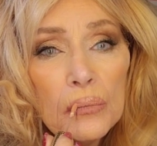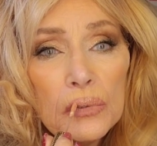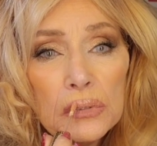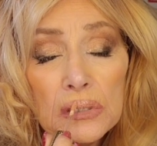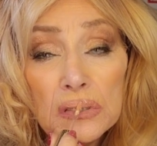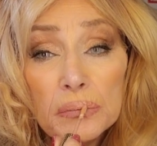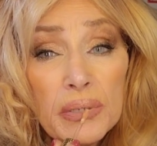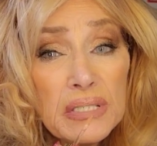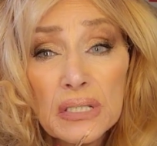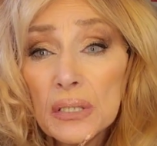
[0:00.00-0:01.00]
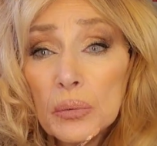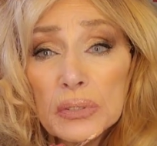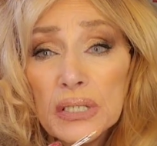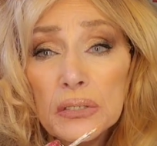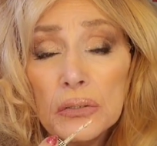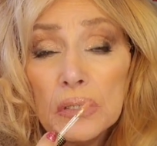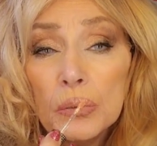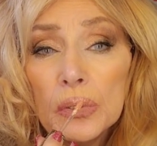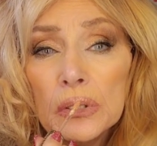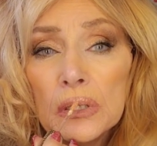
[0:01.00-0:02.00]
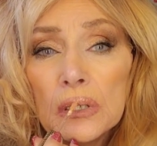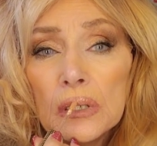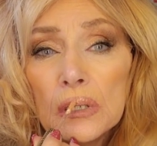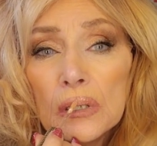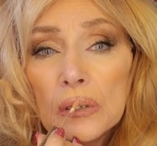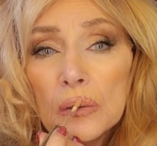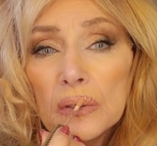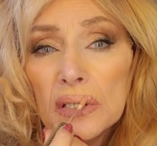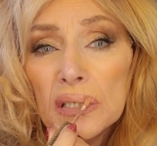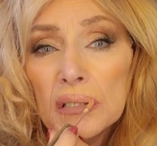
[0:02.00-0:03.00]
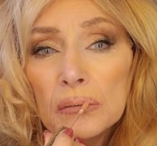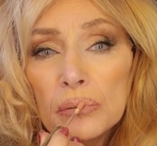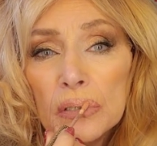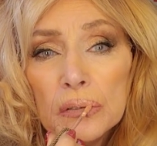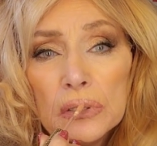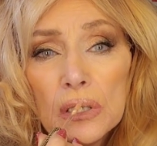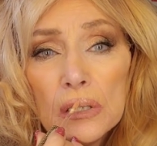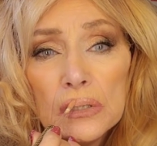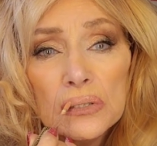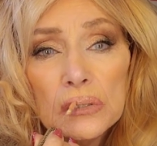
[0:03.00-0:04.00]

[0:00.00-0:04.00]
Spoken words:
But this is basically what they do to you when there's Botox.